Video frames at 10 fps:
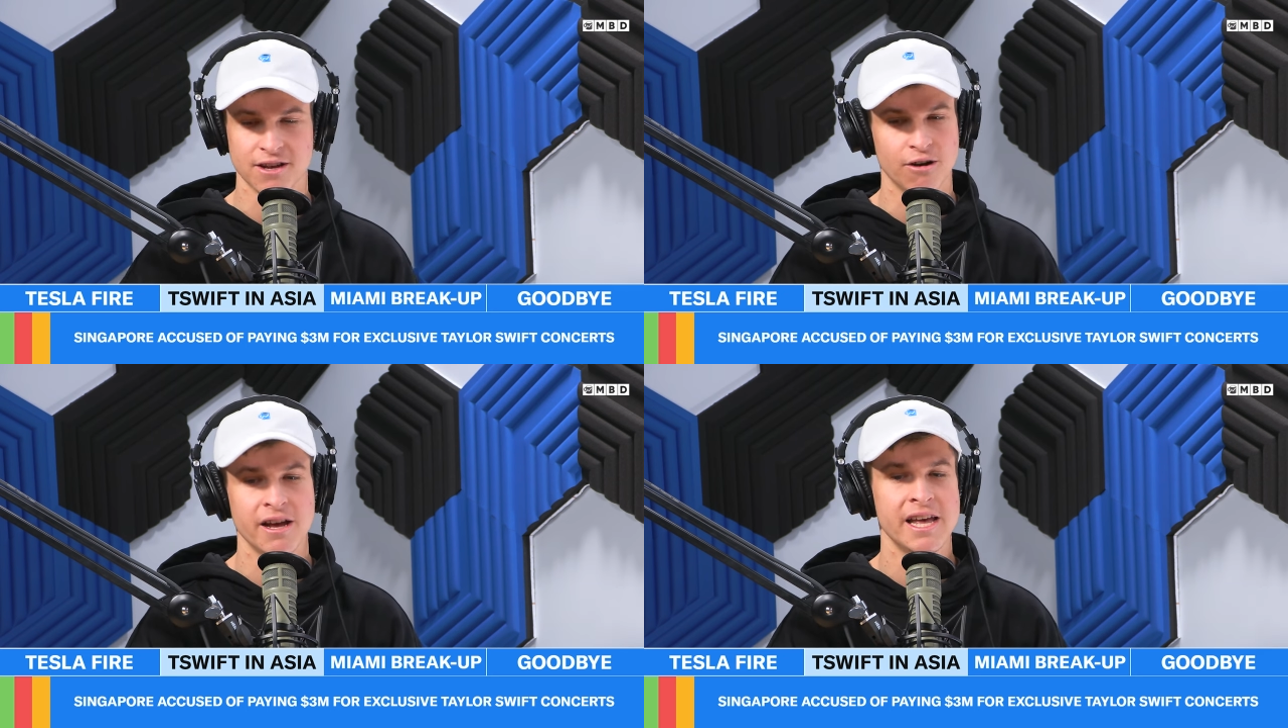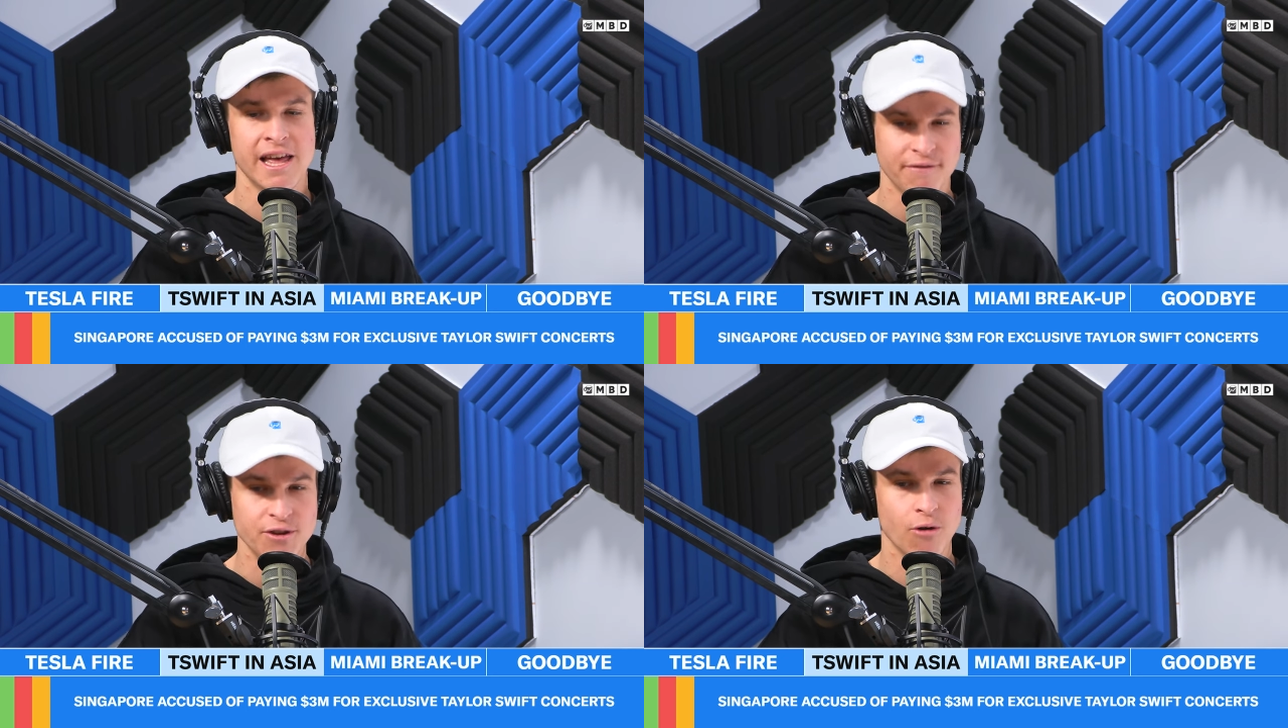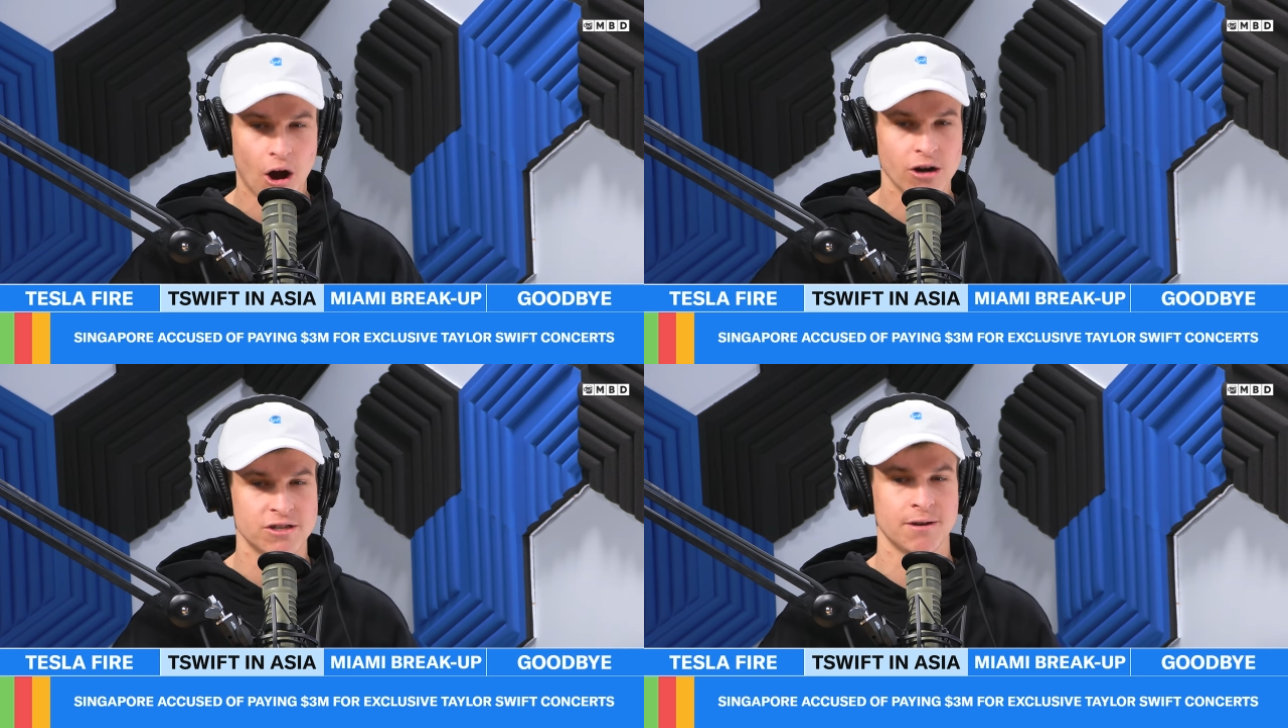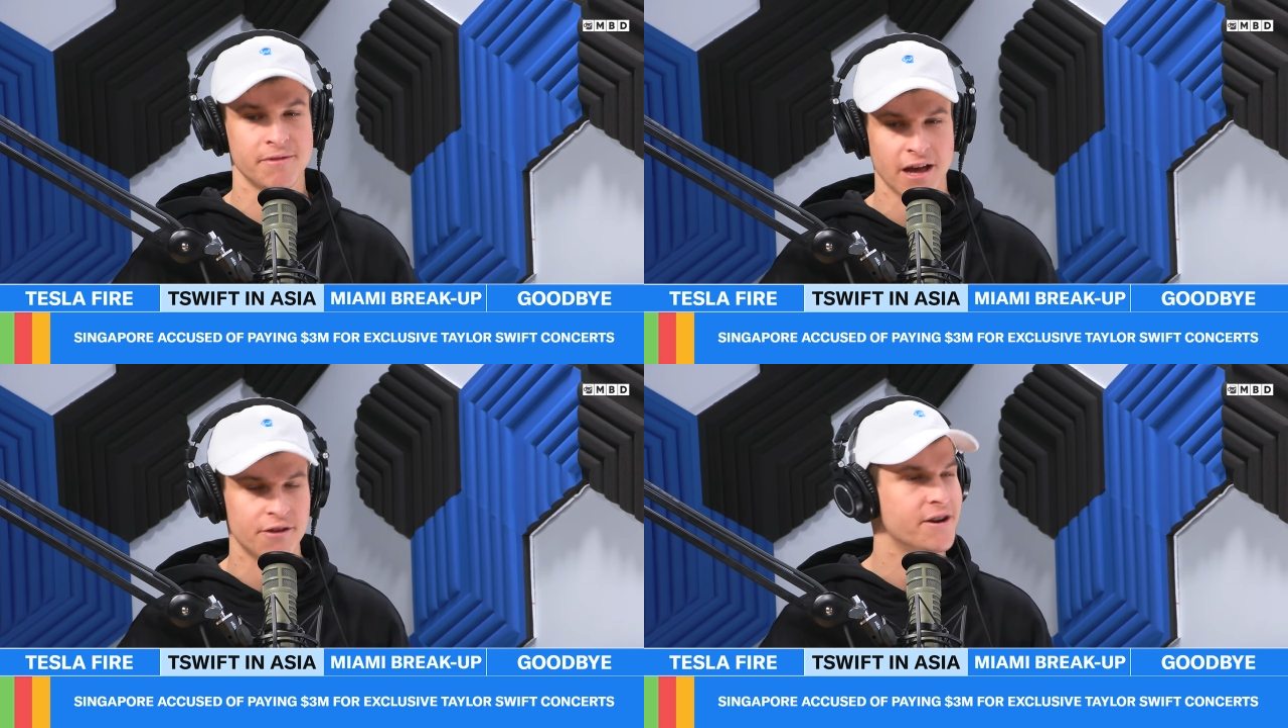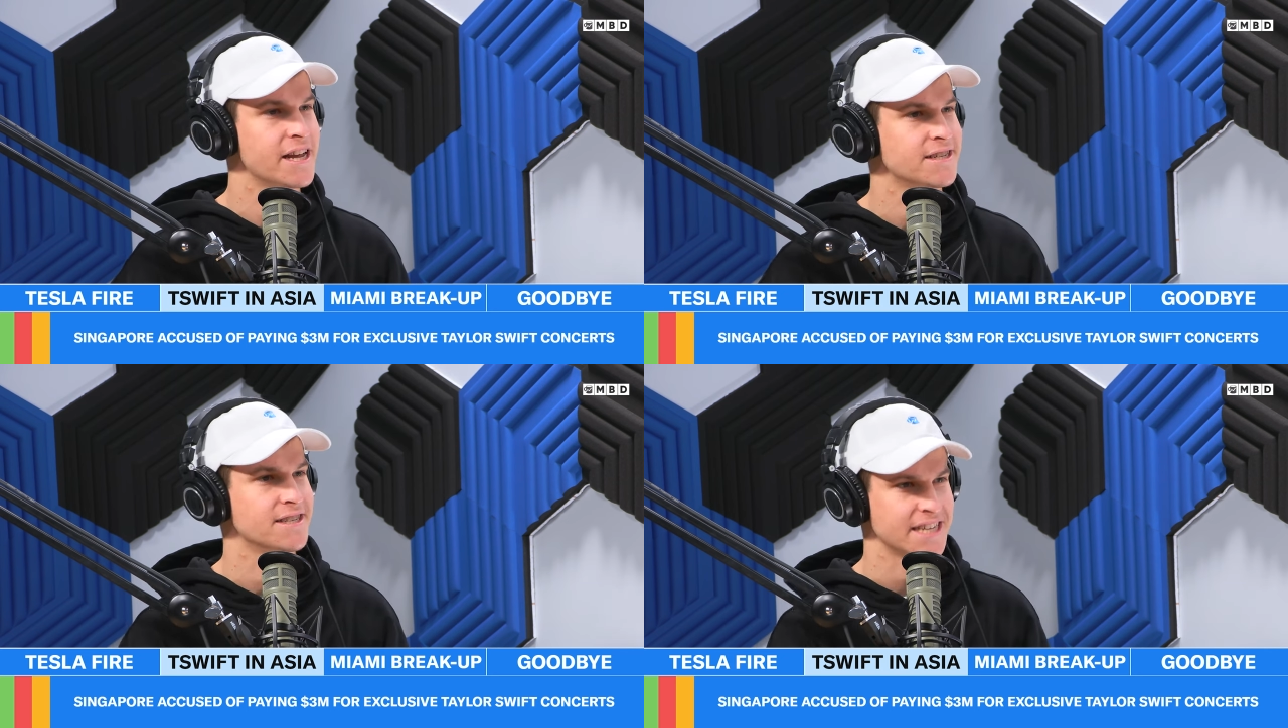So if you are some of the other
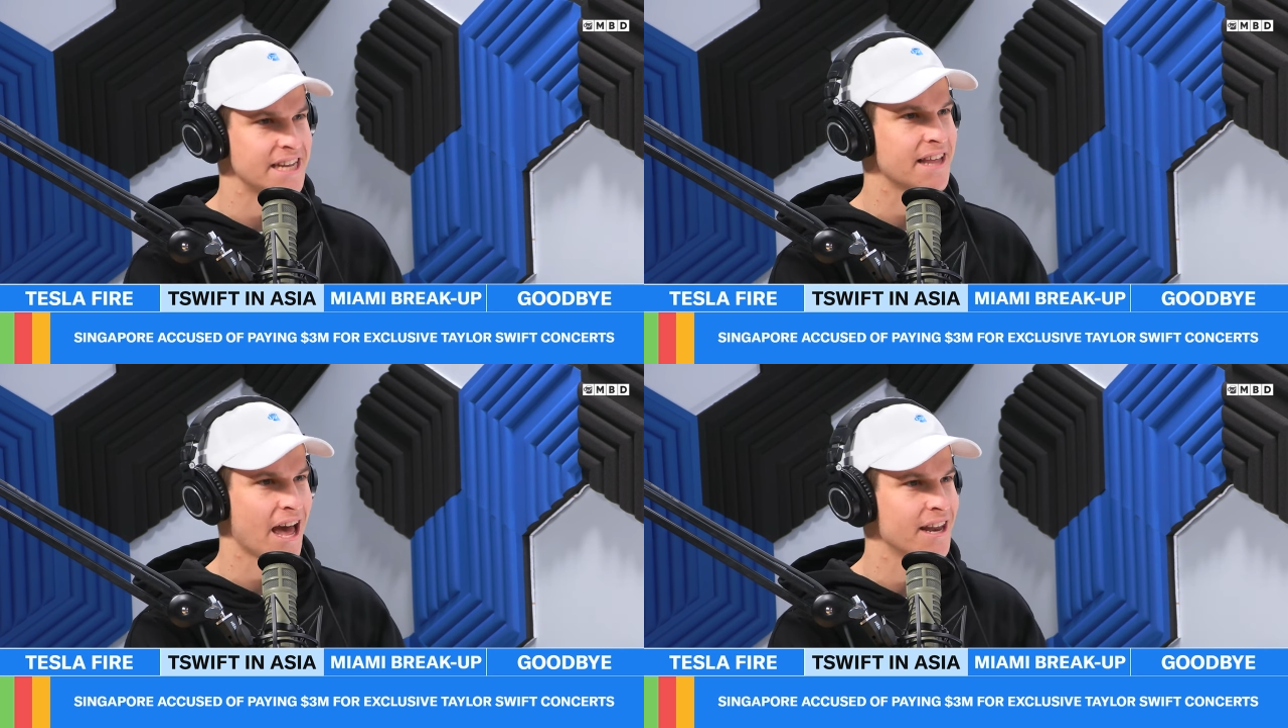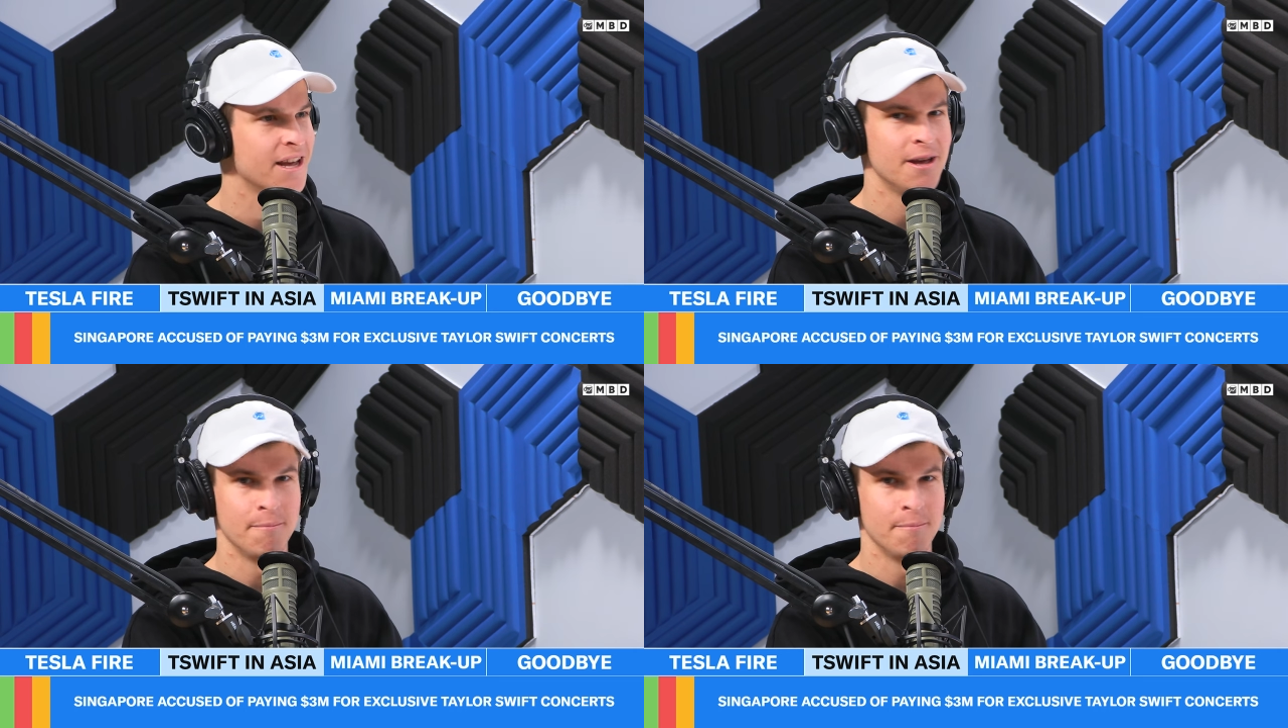nations in that